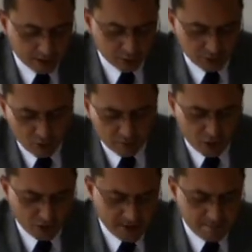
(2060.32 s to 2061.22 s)
So the
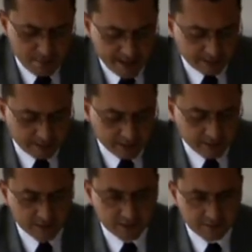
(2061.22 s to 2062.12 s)
overall impact
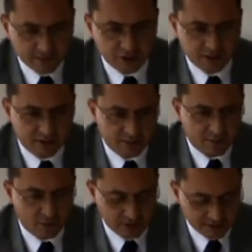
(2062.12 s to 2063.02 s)
of the official
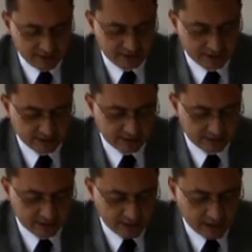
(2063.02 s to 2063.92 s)
foreign
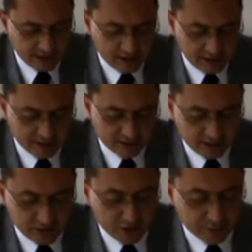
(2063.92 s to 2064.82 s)
assistance is
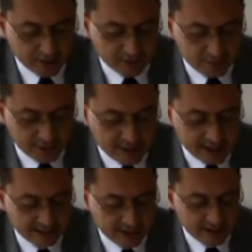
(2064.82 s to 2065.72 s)
determined
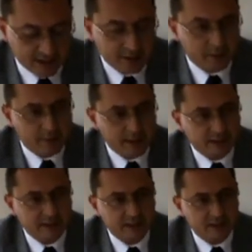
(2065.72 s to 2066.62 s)
precisely by
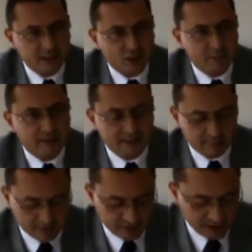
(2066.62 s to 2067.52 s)
this economic
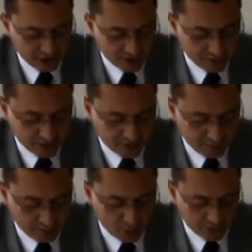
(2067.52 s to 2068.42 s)
stabilization uh,
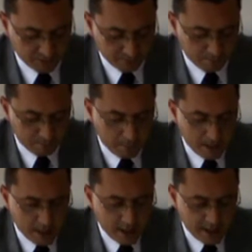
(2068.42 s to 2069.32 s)
program.
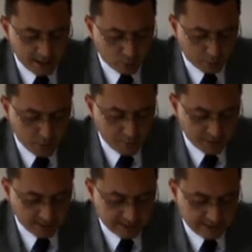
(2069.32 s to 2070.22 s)
And to
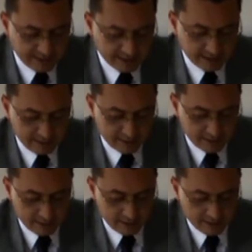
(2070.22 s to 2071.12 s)
properly understand it,
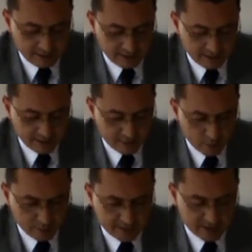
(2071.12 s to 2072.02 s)
uh,
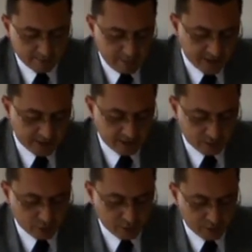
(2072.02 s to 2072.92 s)
we must compare it
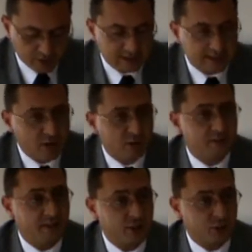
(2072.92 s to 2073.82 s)
to its
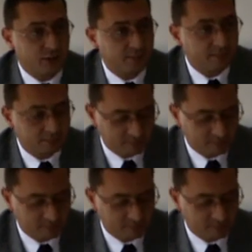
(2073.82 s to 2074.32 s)
counterfactual,